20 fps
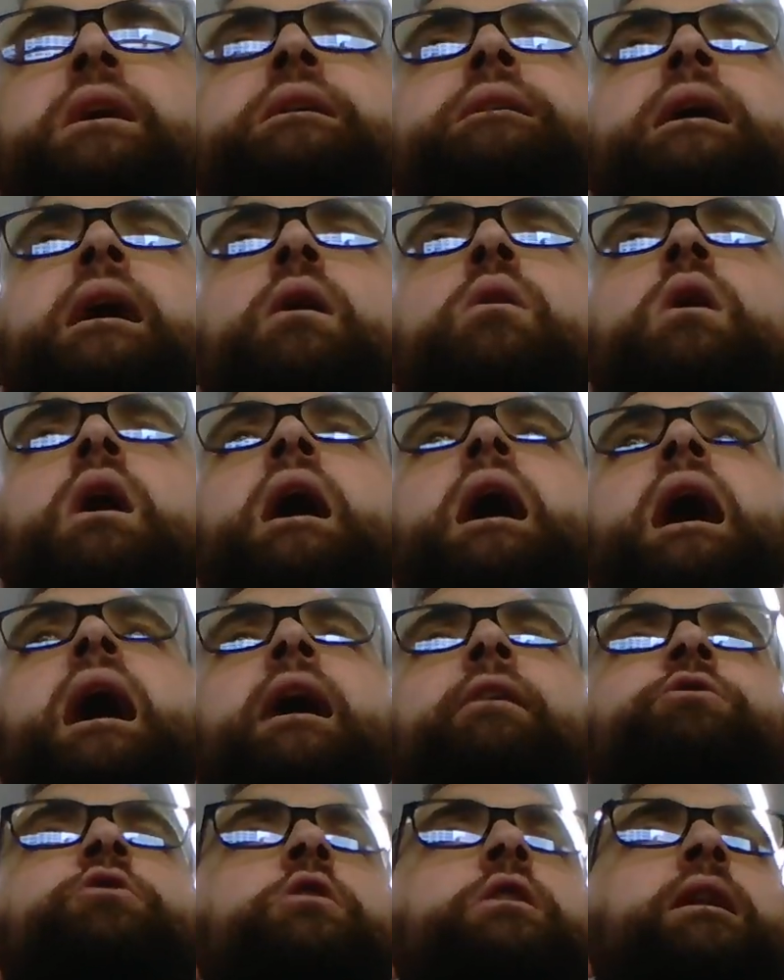Now,
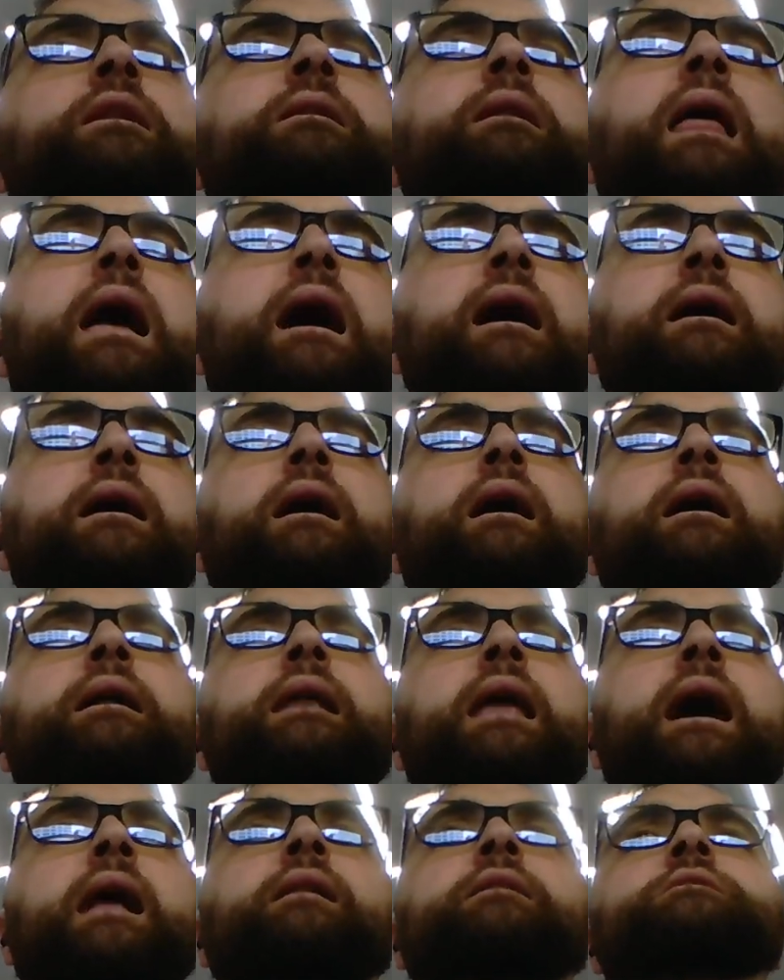after an
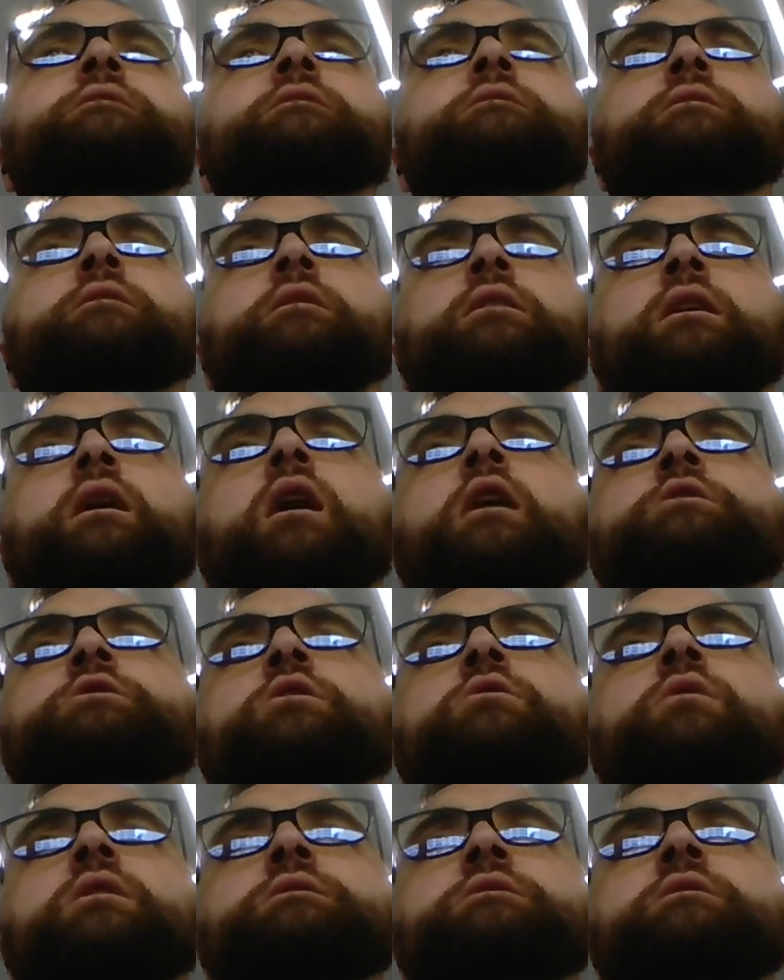analysis of the
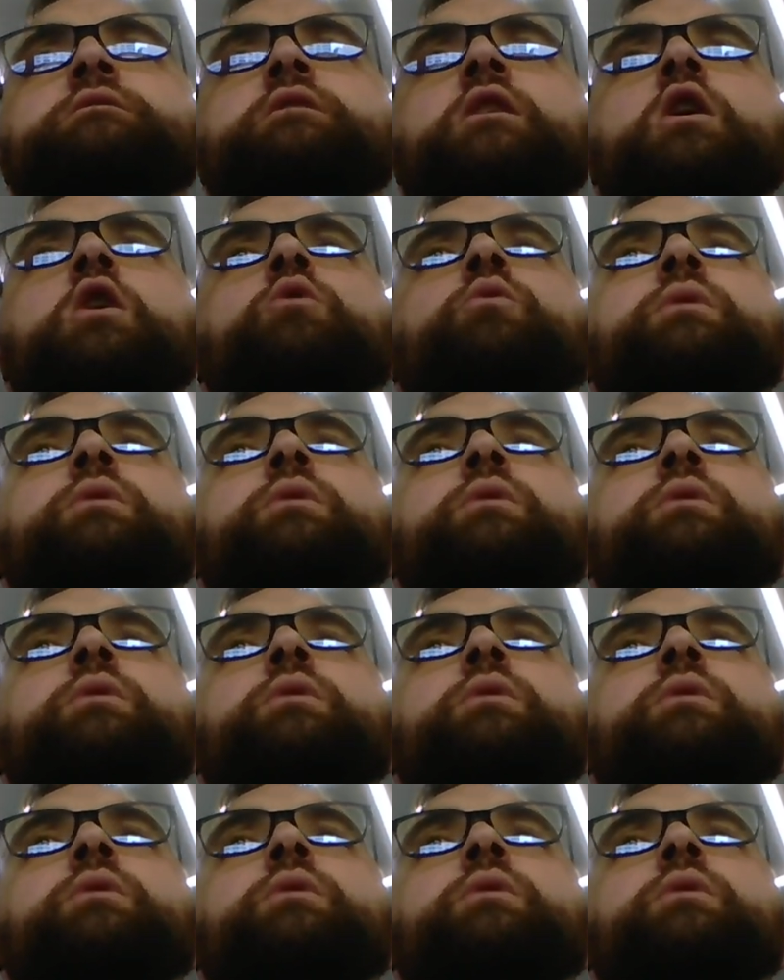consequences,